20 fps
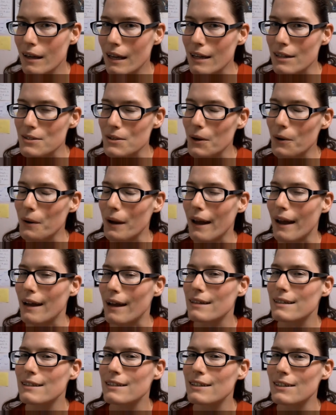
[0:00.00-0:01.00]
It's
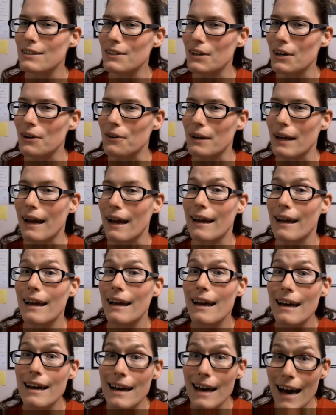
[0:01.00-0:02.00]
okay. You're okay.
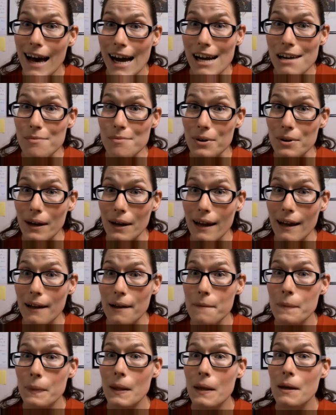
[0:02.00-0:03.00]
I'm
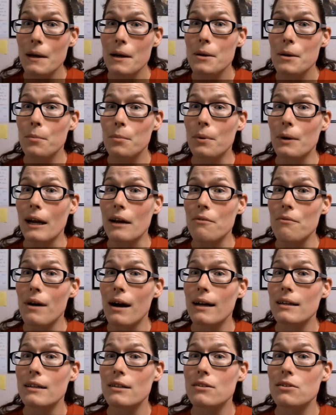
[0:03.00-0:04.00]
okay but I
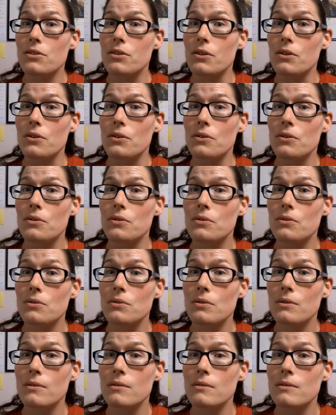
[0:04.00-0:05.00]
wanted
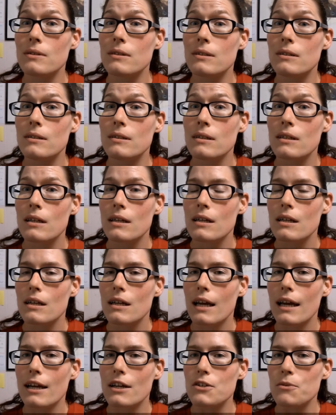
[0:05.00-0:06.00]
to
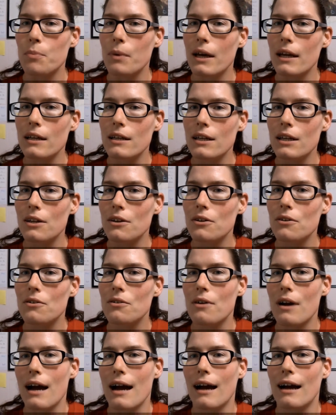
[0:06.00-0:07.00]
explain to
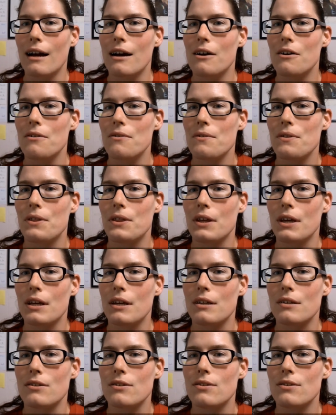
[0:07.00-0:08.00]
you how
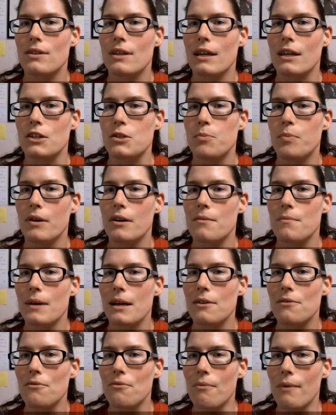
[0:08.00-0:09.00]
this
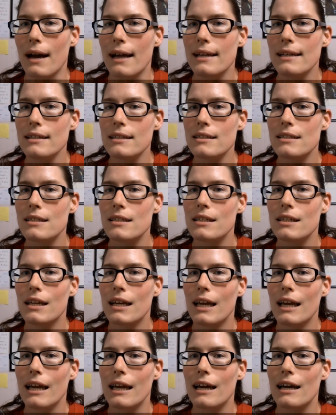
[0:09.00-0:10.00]
experiment went
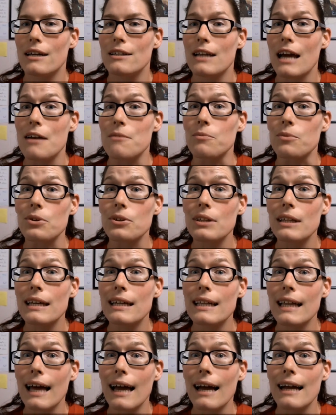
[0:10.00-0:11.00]
and I'm really
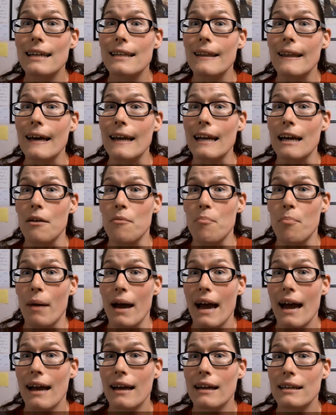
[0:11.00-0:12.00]
glad that I'm
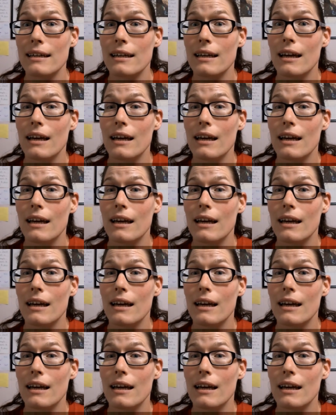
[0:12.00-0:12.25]
back